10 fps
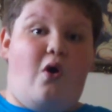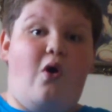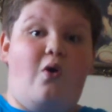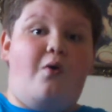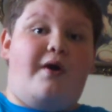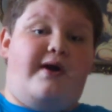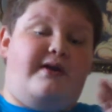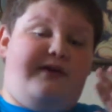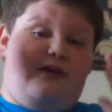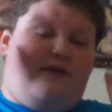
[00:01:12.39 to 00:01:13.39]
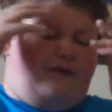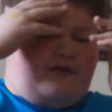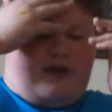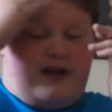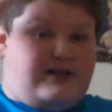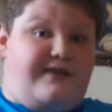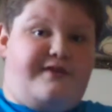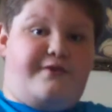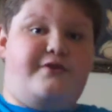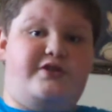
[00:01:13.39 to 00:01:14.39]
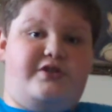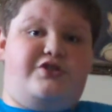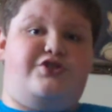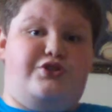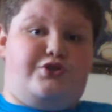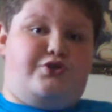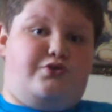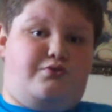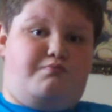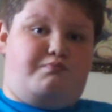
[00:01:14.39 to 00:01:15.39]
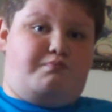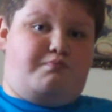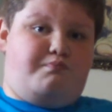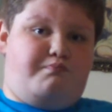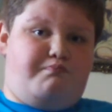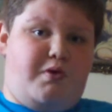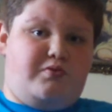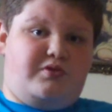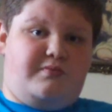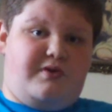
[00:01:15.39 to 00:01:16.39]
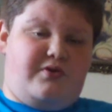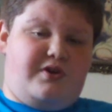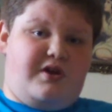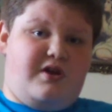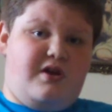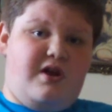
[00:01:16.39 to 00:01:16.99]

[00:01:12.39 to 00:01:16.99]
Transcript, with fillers: Oh, and if you guys have any questions, just post them down here.